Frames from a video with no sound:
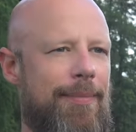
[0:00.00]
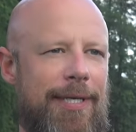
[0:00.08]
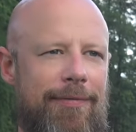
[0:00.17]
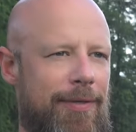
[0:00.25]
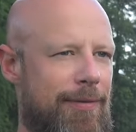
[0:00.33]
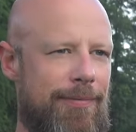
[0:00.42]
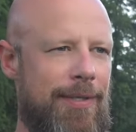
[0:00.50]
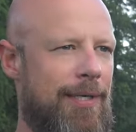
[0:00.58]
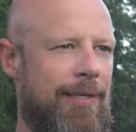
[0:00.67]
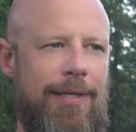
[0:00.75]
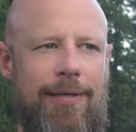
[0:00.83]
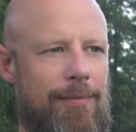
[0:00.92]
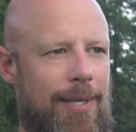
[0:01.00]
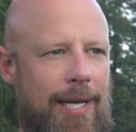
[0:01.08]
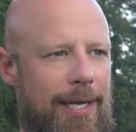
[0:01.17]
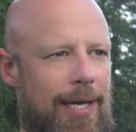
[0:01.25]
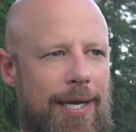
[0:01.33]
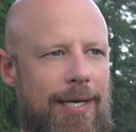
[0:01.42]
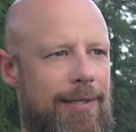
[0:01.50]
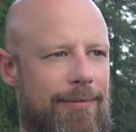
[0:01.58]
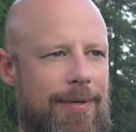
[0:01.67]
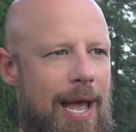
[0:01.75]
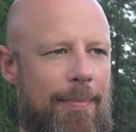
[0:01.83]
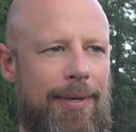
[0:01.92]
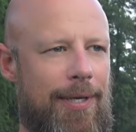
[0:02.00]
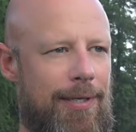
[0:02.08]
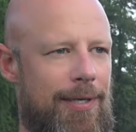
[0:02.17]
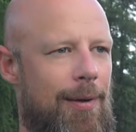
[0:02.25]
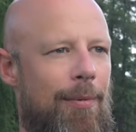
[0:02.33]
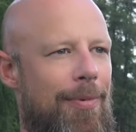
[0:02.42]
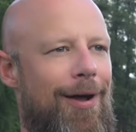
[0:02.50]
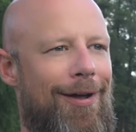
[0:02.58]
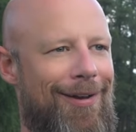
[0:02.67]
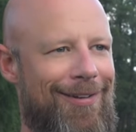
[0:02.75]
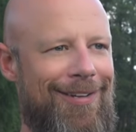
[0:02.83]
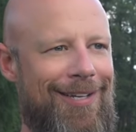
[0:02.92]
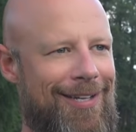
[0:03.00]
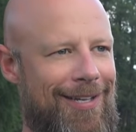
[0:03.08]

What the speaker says: I mean, if you're, you know, a black guy and happen to come upon a